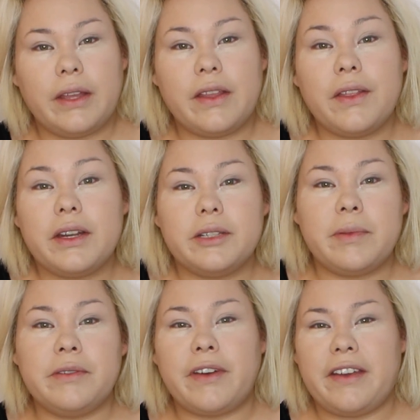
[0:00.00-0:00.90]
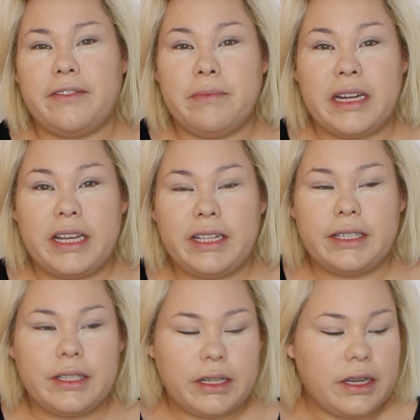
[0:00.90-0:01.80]
Now that it's been 5
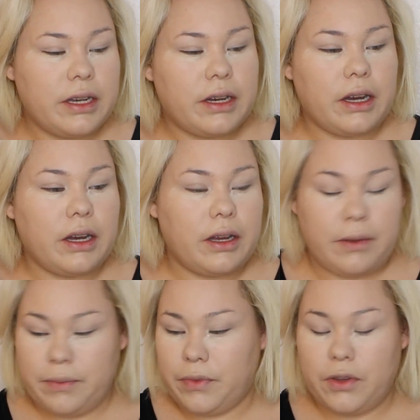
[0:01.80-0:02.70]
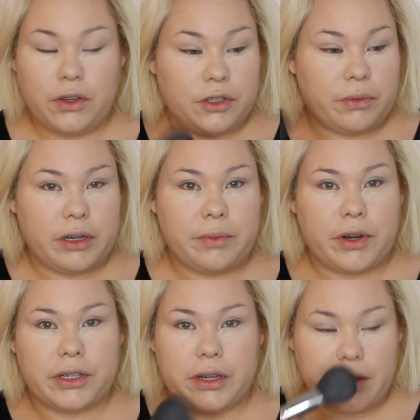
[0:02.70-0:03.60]
minutes, you just want to
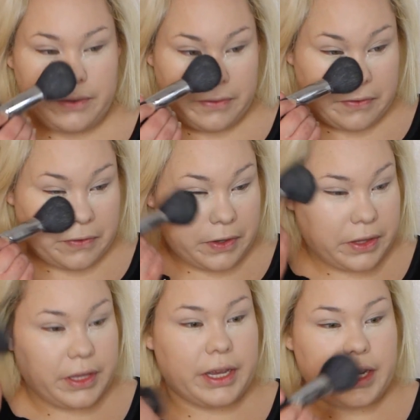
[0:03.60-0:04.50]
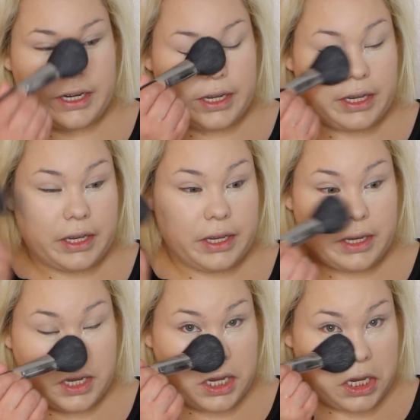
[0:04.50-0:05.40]
brush it off with any
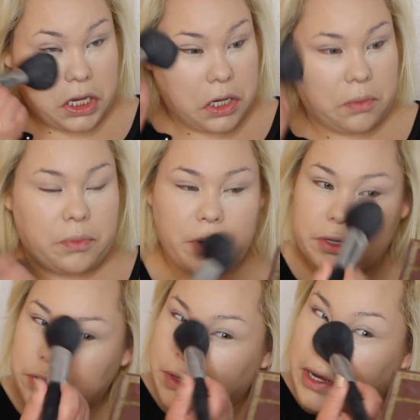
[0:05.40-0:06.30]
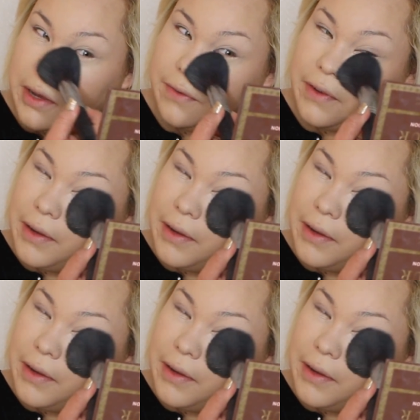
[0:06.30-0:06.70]
brush you have.